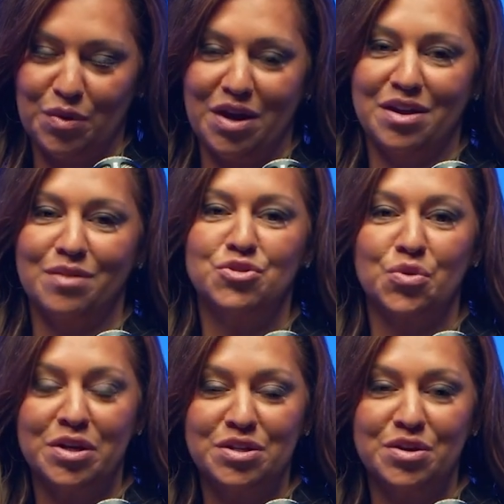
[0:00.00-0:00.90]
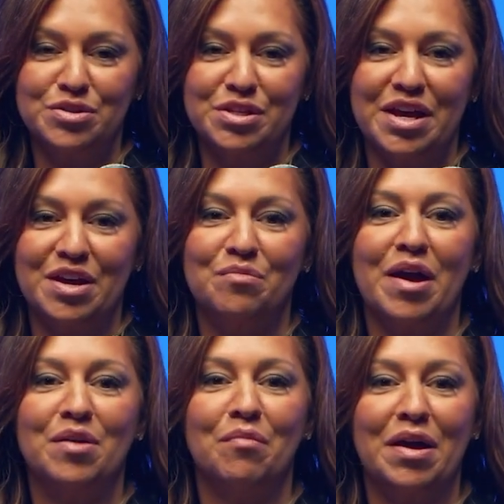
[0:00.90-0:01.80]
And I'm joined here today
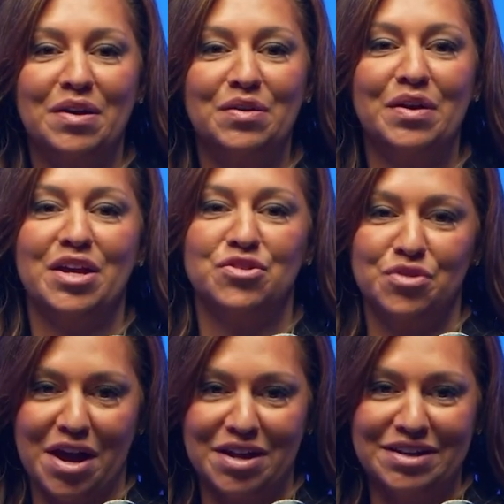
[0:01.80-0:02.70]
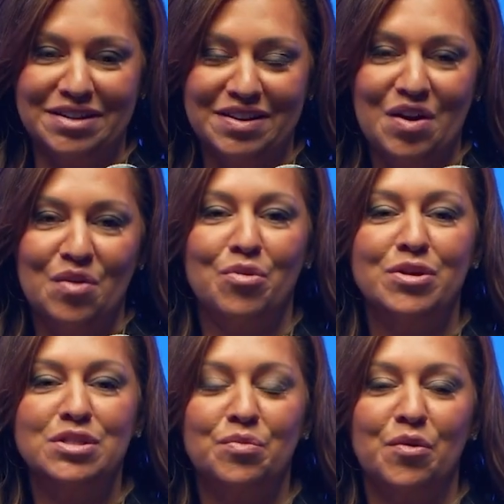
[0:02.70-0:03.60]
by Michael Adreani,
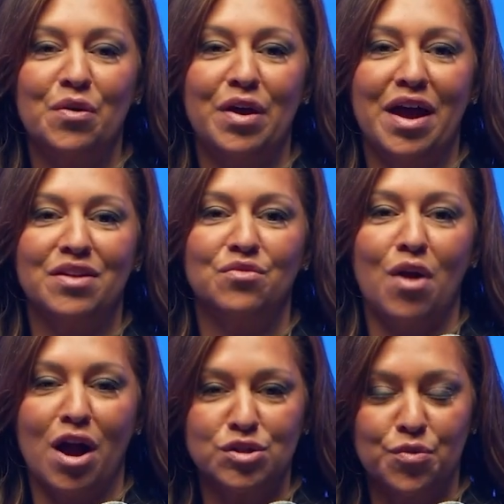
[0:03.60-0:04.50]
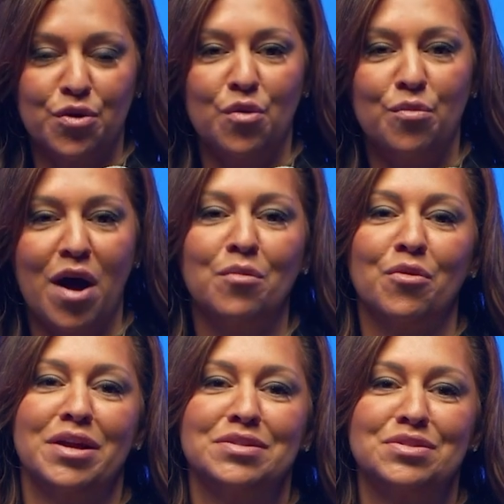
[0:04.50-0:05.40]
principal at Roxborough
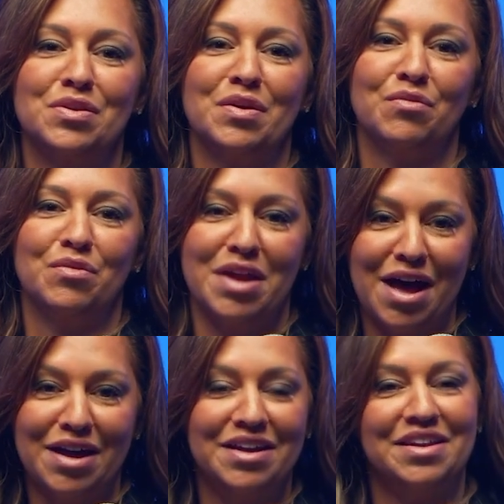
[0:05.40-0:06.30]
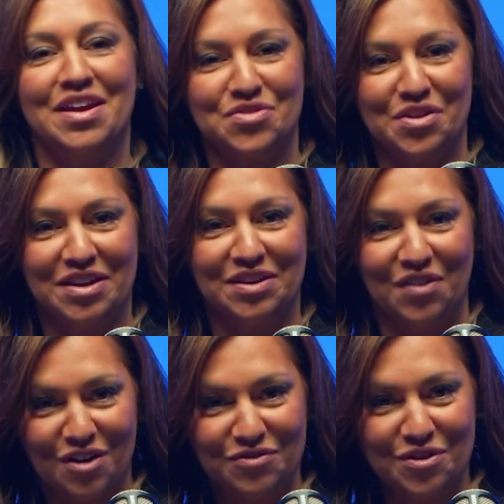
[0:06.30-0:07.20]
Pomerantz Nye Adreani
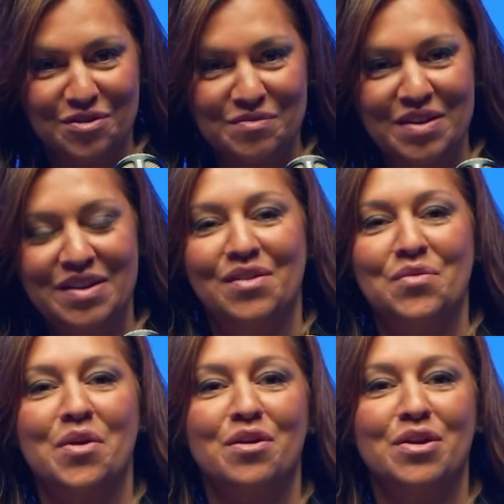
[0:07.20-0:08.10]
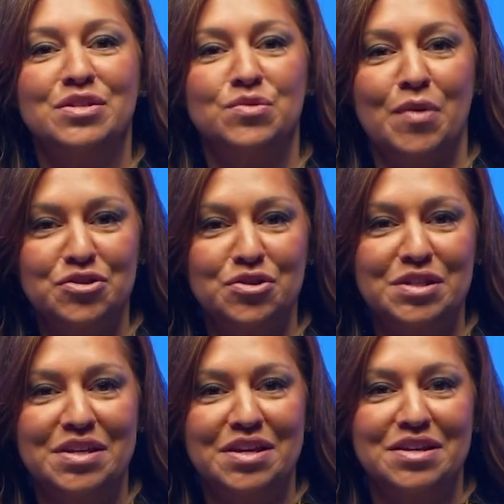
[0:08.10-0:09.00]
law firm, where his
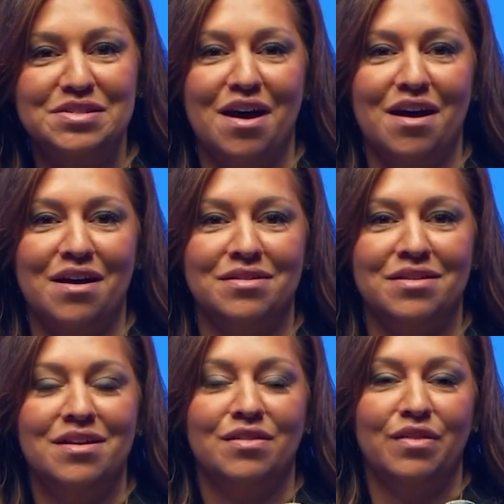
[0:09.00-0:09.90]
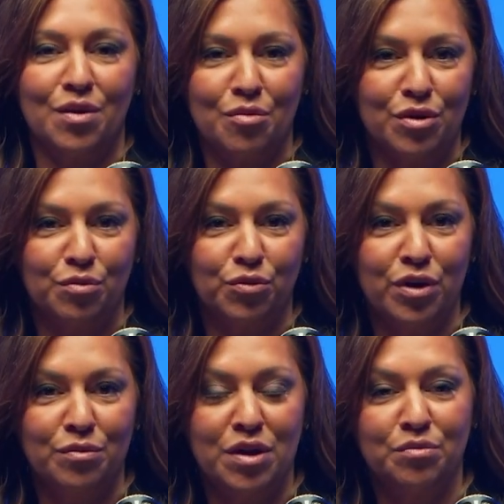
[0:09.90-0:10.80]
specialty is on labor and
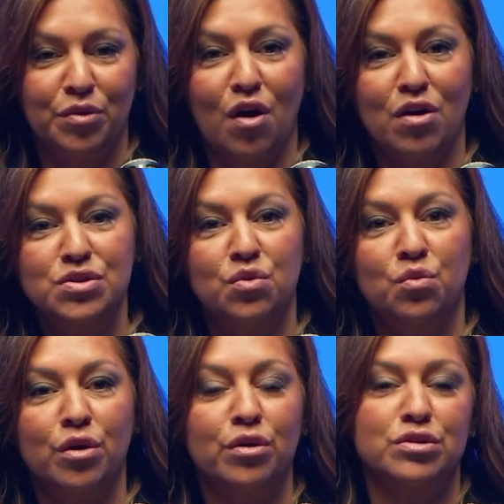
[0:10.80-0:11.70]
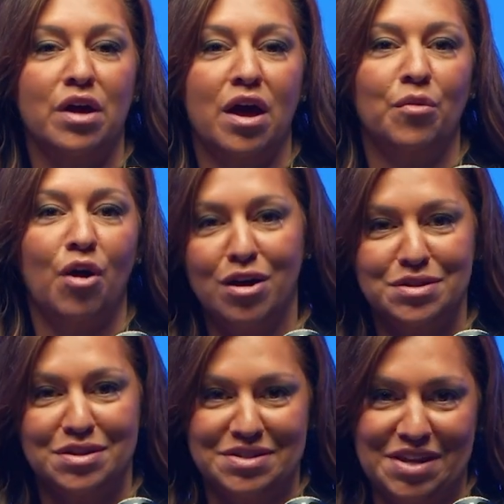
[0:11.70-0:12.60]
employment, but also workers' comp
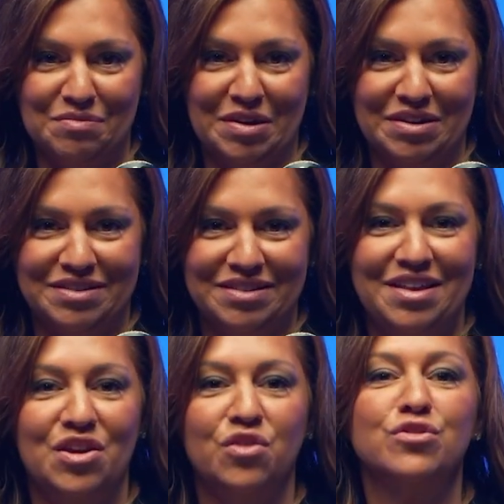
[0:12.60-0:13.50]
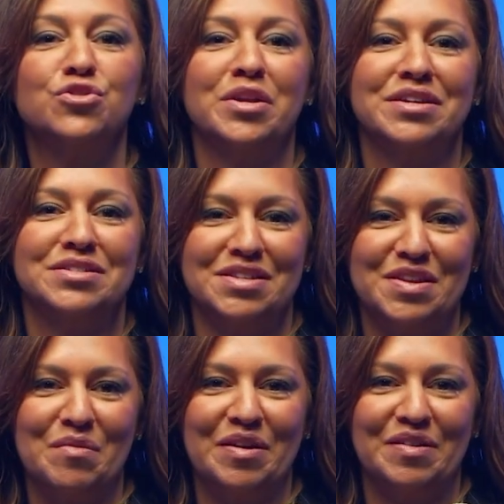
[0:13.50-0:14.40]
cost containment. Thank you for joining us
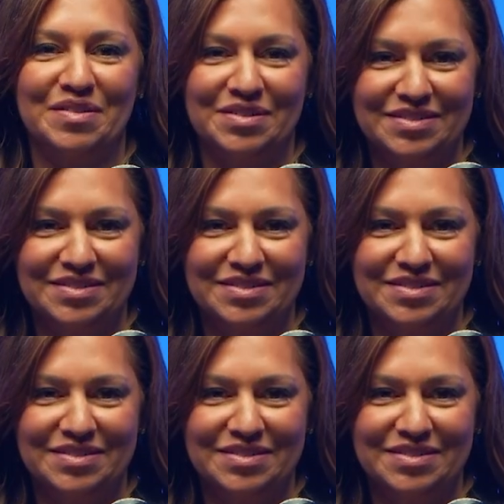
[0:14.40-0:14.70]
today, Michael.